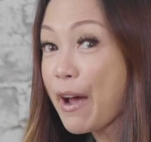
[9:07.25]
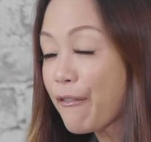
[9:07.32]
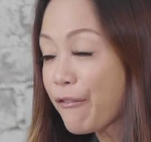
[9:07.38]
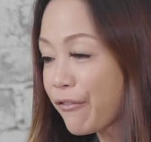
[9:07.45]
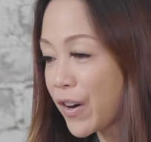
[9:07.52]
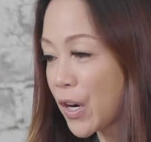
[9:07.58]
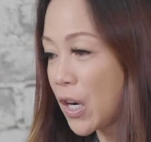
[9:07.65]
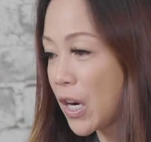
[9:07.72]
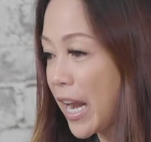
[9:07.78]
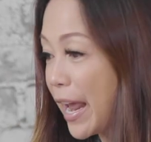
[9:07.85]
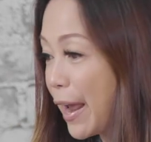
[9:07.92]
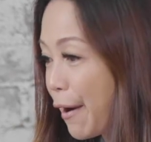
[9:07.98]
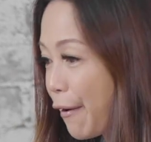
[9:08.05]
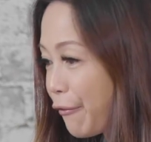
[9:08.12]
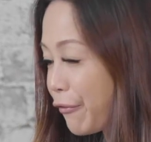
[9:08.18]
ever,
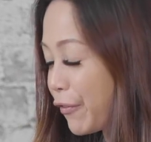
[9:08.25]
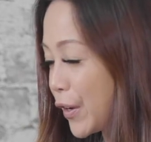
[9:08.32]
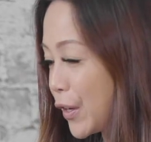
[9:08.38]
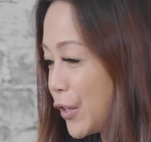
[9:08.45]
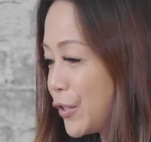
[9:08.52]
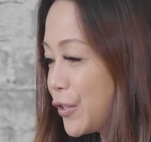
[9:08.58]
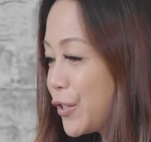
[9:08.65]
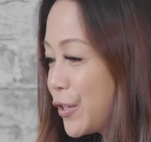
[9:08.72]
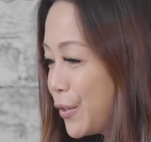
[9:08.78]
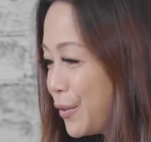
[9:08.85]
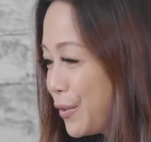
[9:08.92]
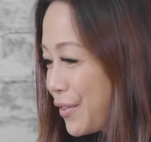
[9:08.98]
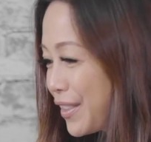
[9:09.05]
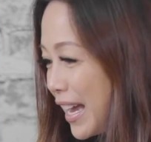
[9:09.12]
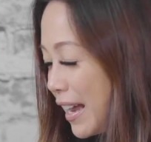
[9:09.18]
ever no,
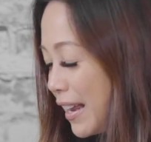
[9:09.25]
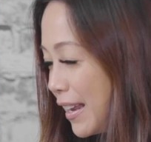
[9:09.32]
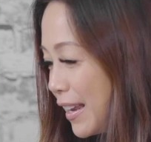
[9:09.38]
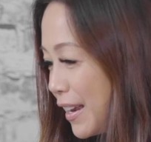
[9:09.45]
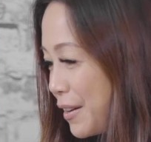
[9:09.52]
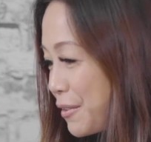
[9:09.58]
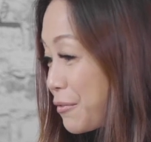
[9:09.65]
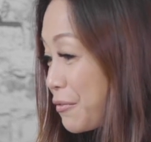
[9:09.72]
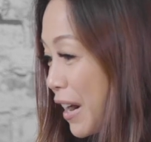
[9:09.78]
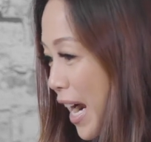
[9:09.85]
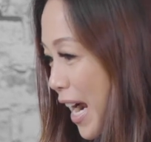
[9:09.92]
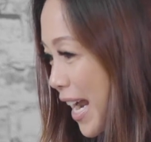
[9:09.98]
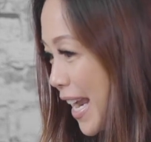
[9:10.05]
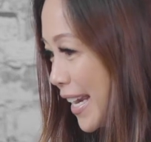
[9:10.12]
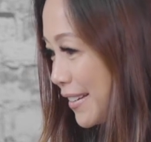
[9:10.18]
do that.
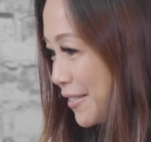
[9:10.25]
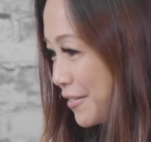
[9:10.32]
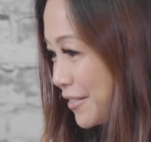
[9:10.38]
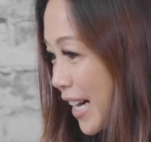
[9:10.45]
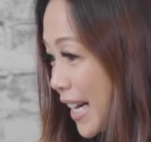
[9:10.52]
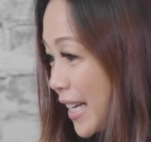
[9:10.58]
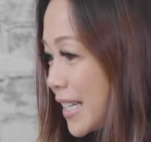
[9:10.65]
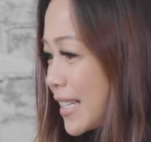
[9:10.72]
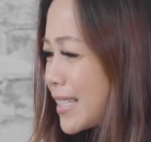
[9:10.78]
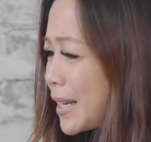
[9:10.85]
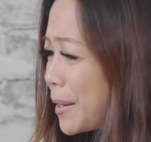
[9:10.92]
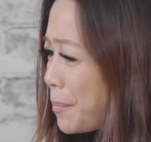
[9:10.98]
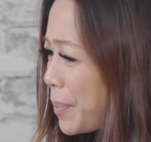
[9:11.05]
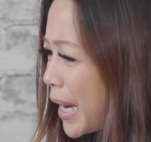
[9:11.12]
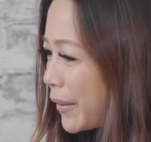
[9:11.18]
Right, right. Because yeah.
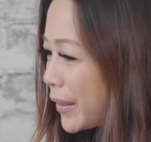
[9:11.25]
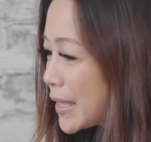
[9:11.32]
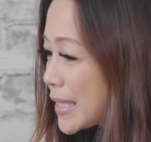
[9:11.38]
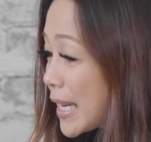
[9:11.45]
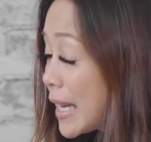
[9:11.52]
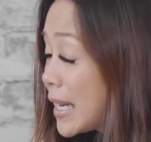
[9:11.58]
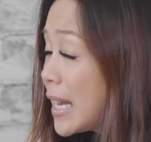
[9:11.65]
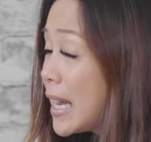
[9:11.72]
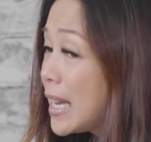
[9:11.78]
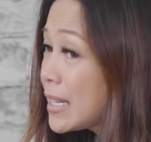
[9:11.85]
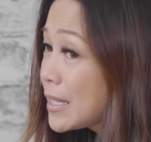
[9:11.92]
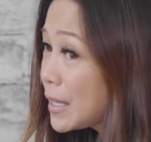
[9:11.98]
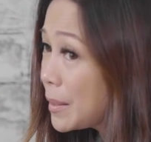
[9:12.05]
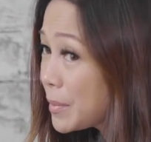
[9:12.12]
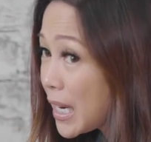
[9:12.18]
some parents, and
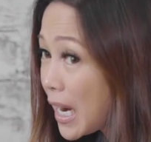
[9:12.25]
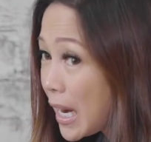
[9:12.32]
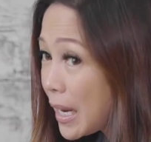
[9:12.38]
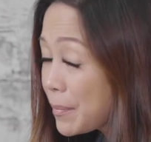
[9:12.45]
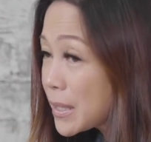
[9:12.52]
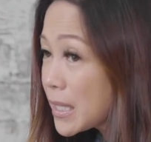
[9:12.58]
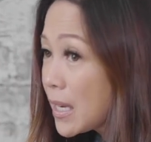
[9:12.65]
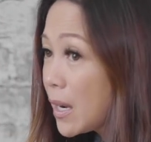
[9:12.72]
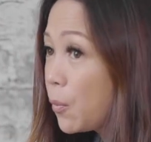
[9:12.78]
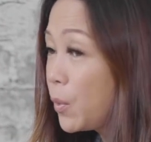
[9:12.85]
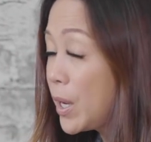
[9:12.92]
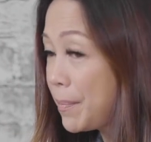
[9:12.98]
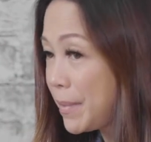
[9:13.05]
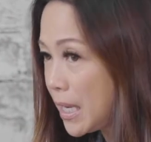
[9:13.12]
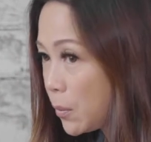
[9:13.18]
sometimes
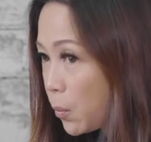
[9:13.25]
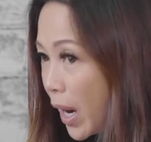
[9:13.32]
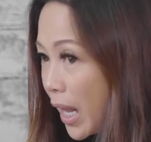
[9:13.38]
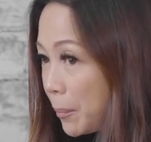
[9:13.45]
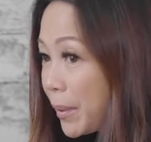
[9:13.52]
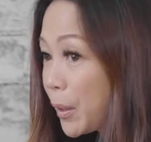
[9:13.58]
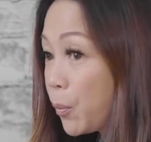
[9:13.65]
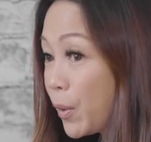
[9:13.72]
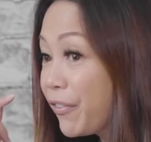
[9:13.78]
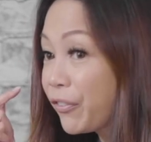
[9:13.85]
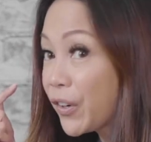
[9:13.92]
we mean well, but we